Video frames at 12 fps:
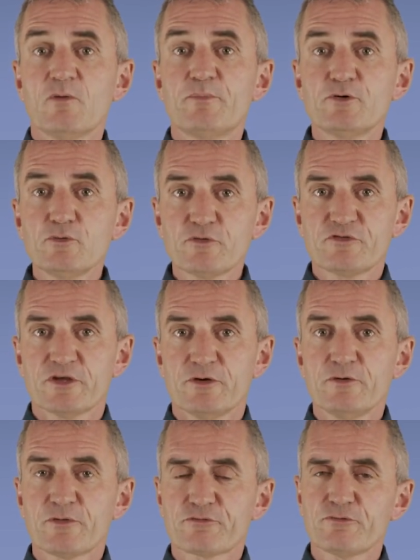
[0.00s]
but
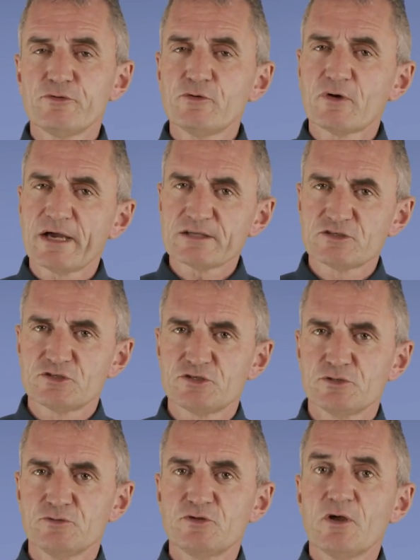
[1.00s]
also through your
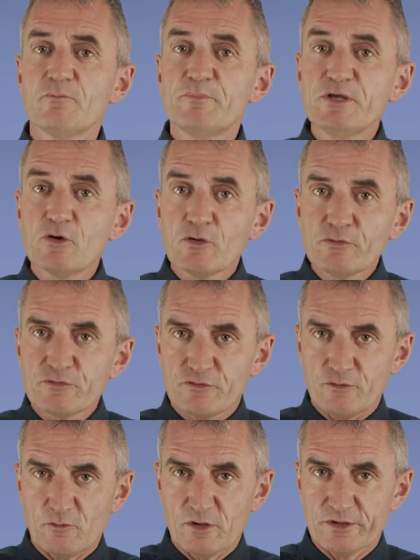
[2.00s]
attitude beyond
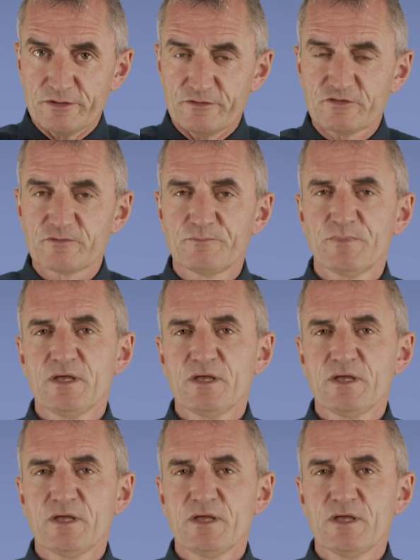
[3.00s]
the words.